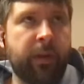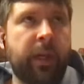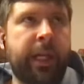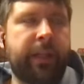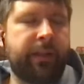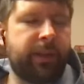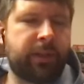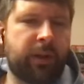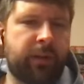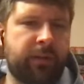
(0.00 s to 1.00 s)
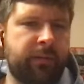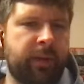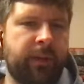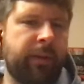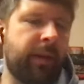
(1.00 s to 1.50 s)
well, it's all
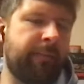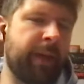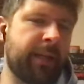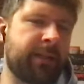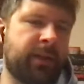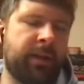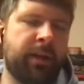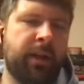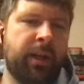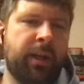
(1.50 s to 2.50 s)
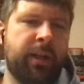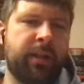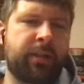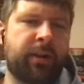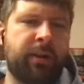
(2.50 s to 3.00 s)
based on
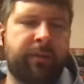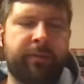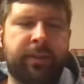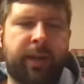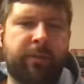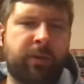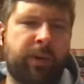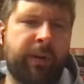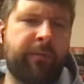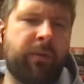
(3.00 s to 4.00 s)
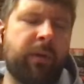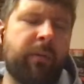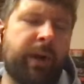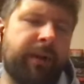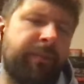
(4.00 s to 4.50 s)
the start of chapter 24,
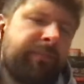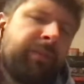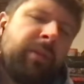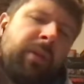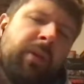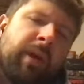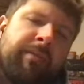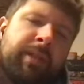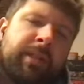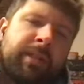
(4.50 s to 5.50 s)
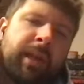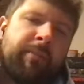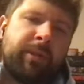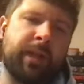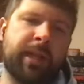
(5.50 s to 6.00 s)
where you have the
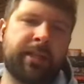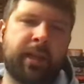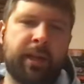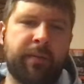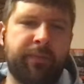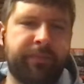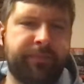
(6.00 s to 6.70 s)
disciples asking,